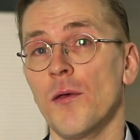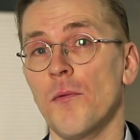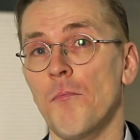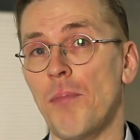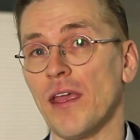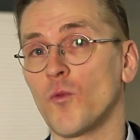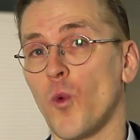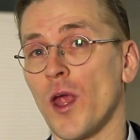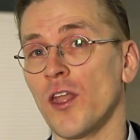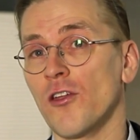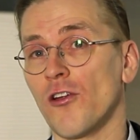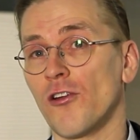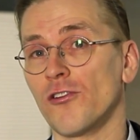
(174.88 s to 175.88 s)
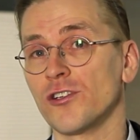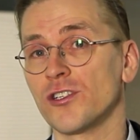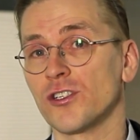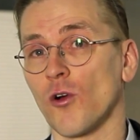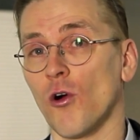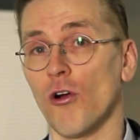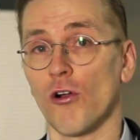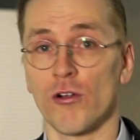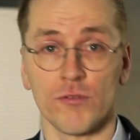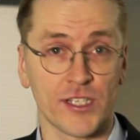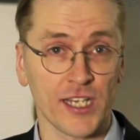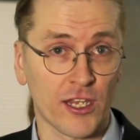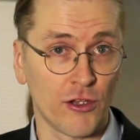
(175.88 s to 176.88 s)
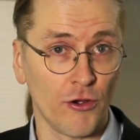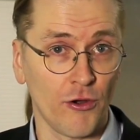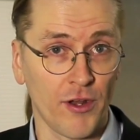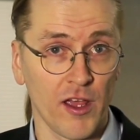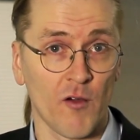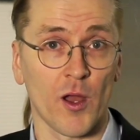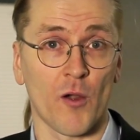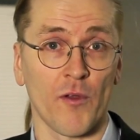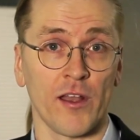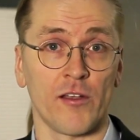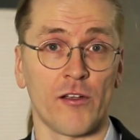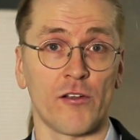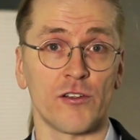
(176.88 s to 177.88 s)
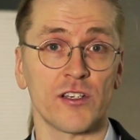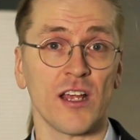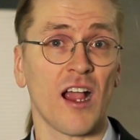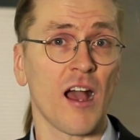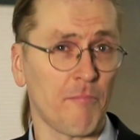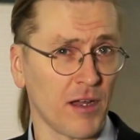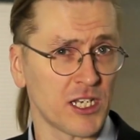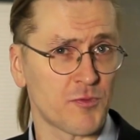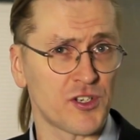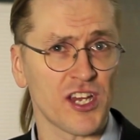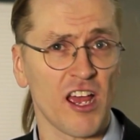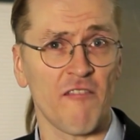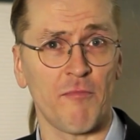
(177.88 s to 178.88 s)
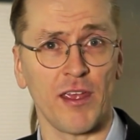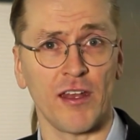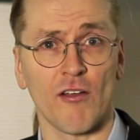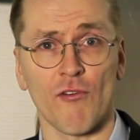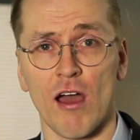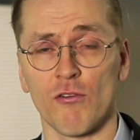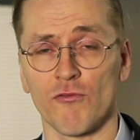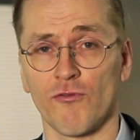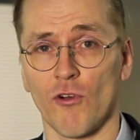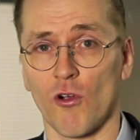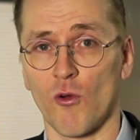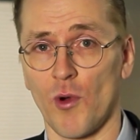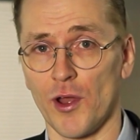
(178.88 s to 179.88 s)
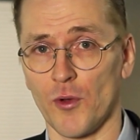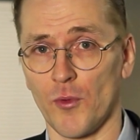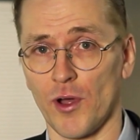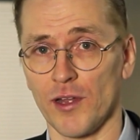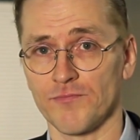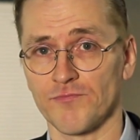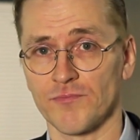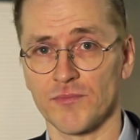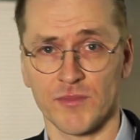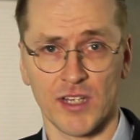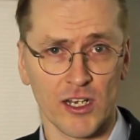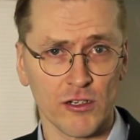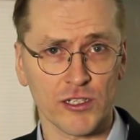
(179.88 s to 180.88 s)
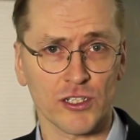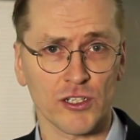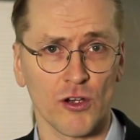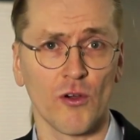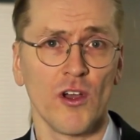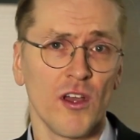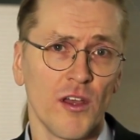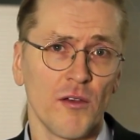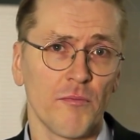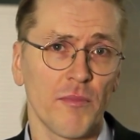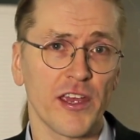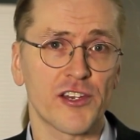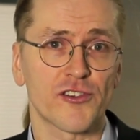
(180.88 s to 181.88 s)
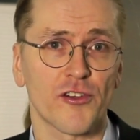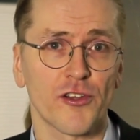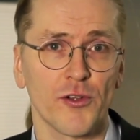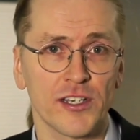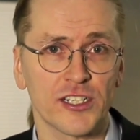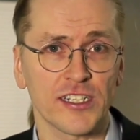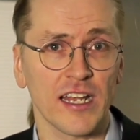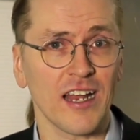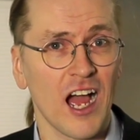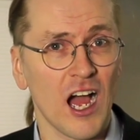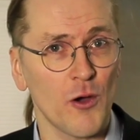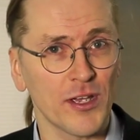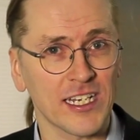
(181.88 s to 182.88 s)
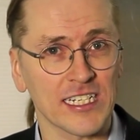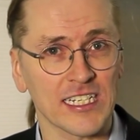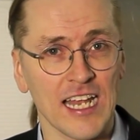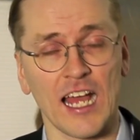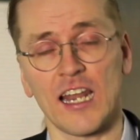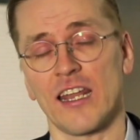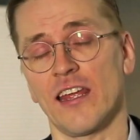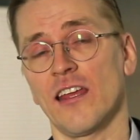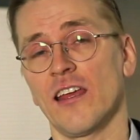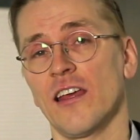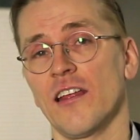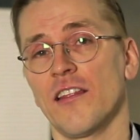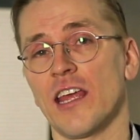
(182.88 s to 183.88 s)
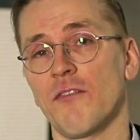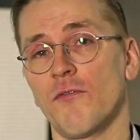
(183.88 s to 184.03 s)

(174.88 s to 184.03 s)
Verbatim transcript: big vendors or security aware vendors and companies which have been around for quite a while. And also make sure you understand how exactly they